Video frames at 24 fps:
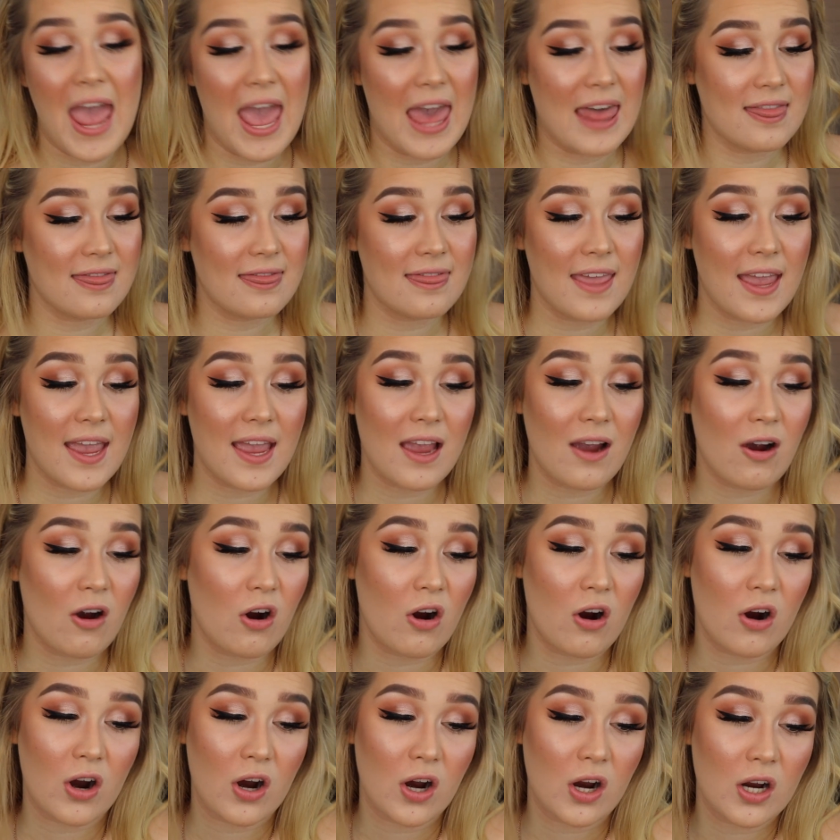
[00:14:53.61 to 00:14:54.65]
and they
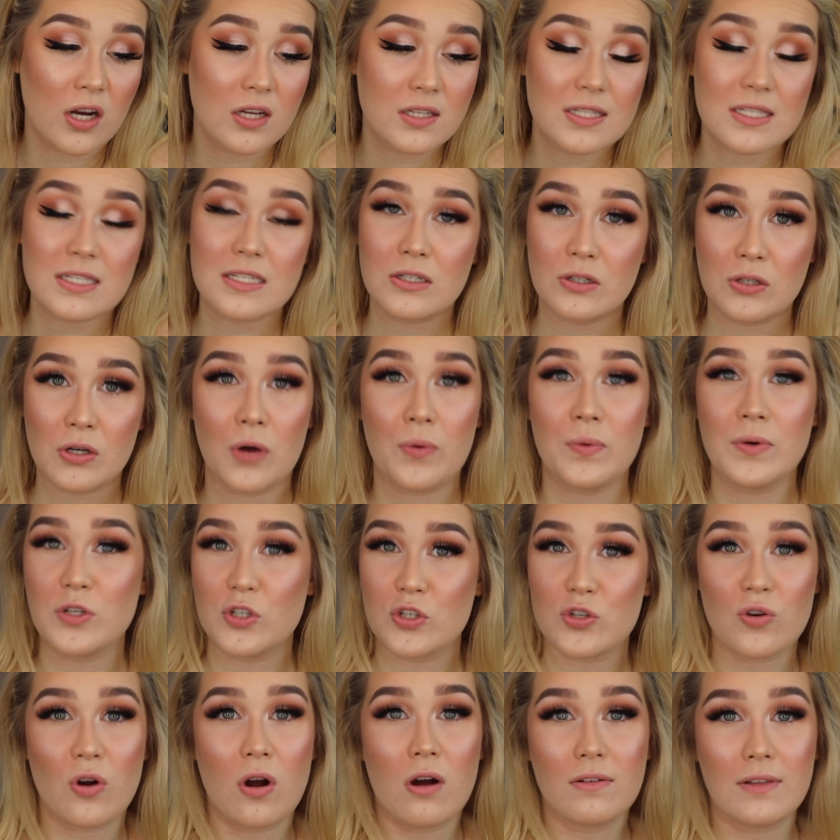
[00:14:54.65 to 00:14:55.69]
are still going
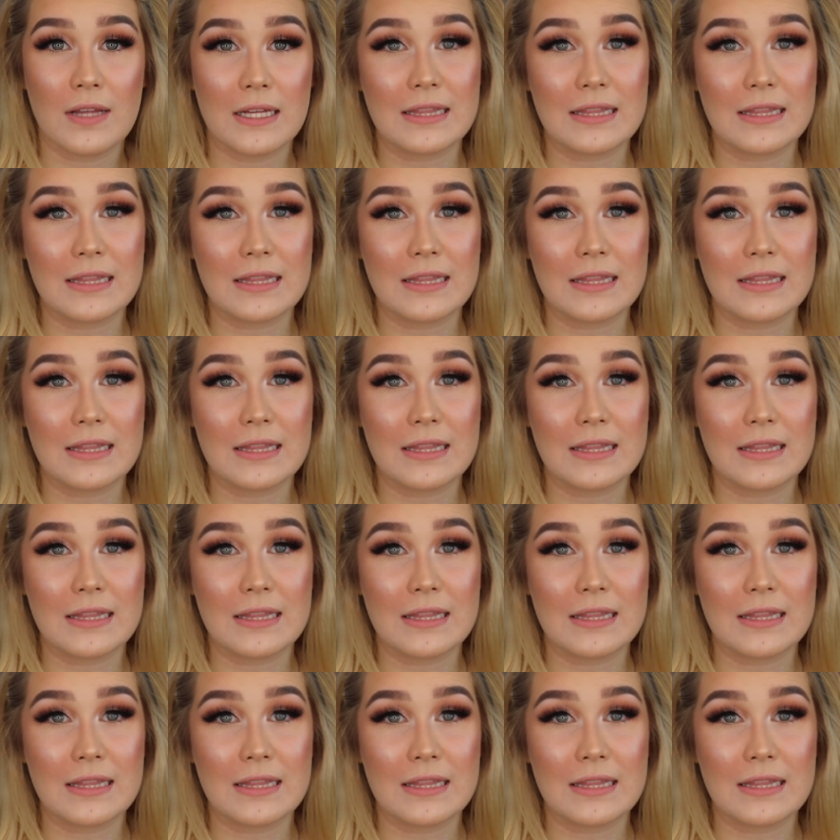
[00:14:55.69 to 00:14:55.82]
strong.